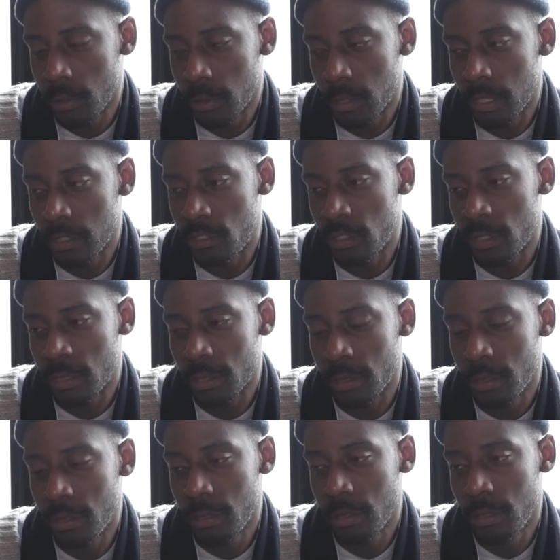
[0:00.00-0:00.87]
like just
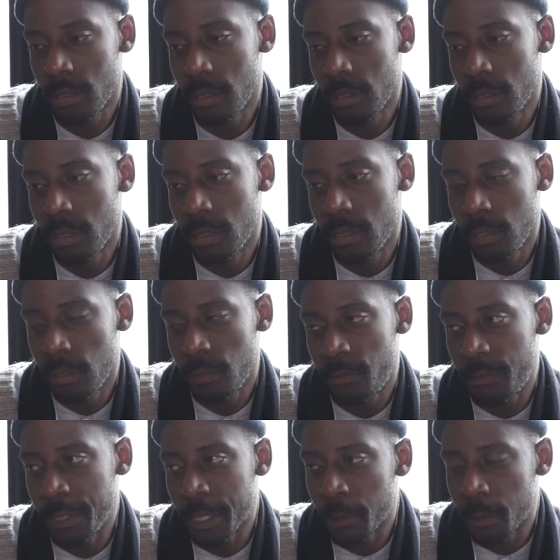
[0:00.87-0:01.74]

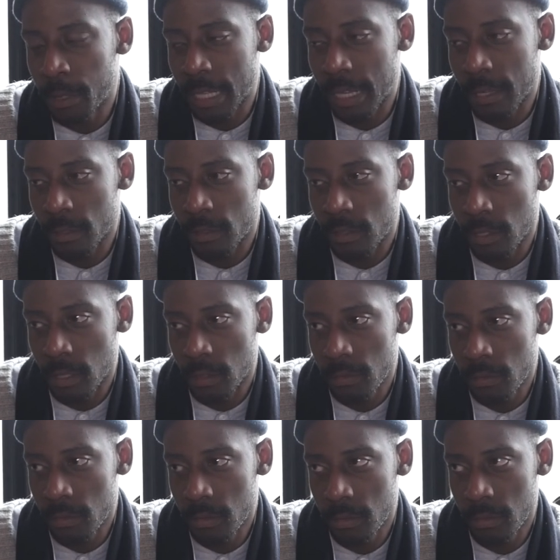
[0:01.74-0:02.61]
figuring out stuff,
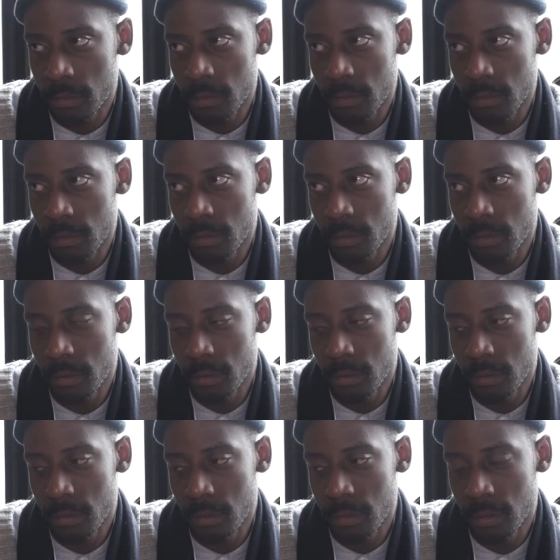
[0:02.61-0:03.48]

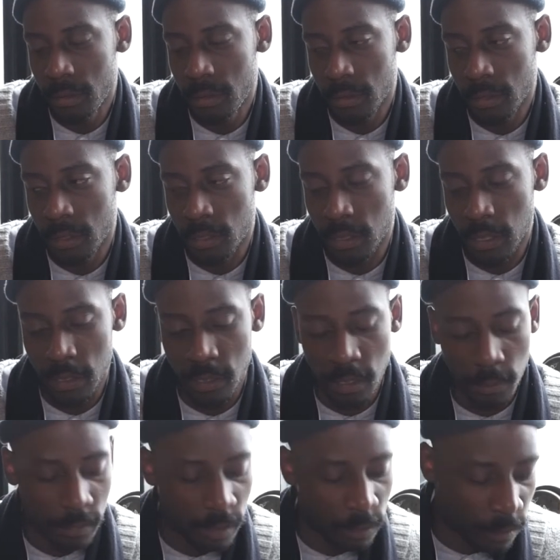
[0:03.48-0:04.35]
because like
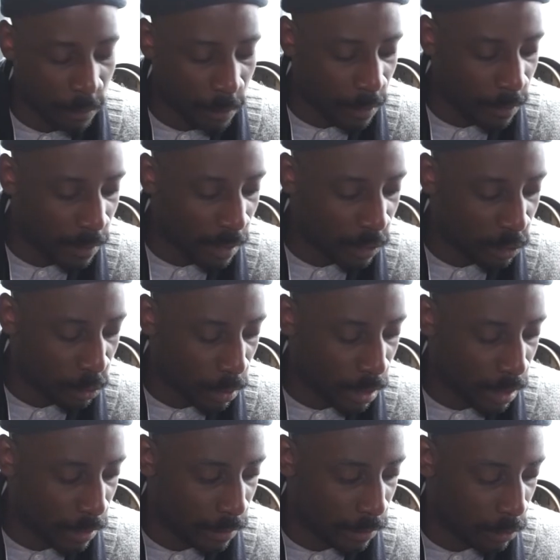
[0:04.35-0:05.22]
sometimes we've like
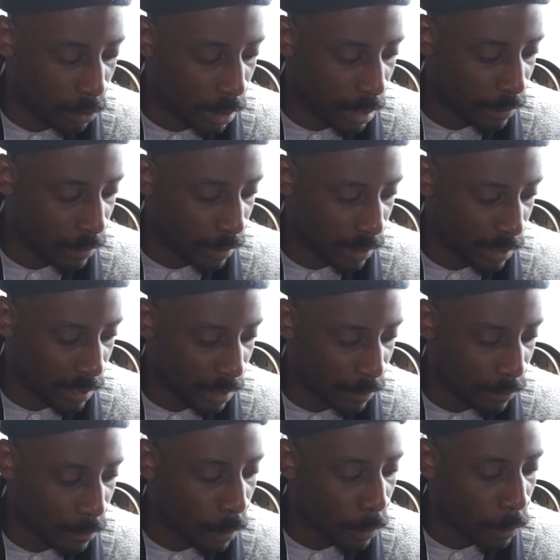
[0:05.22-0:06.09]
tried things and
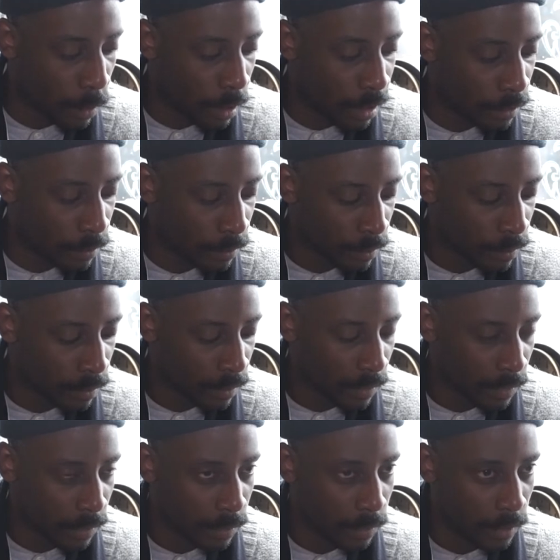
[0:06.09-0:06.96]
they've not worked,
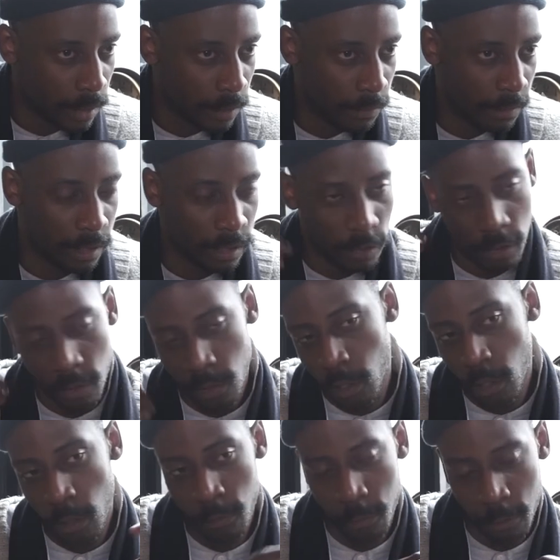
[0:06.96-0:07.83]
and then you kind of
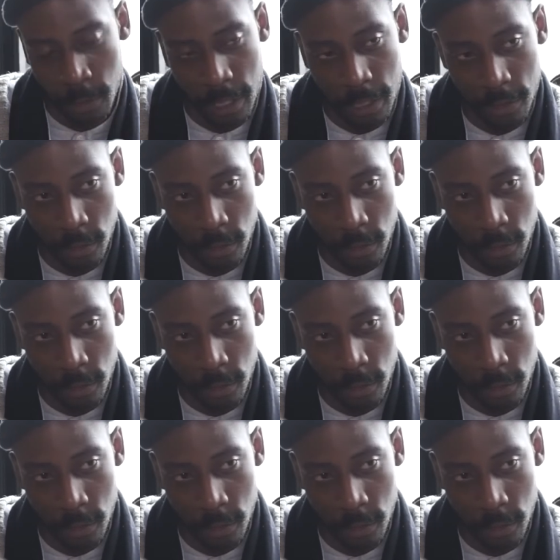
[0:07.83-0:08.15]
go through that